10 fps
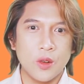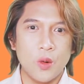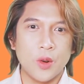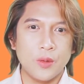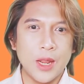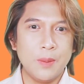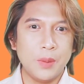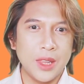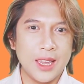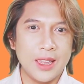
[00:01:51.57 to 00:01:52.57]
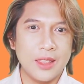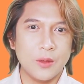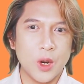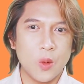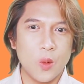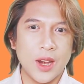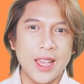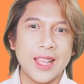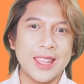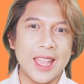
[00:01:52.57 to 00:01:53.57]
or replay the
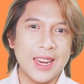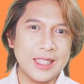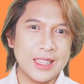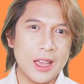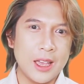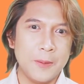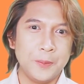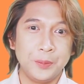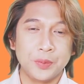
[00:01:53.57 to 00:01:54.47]
recording at any time.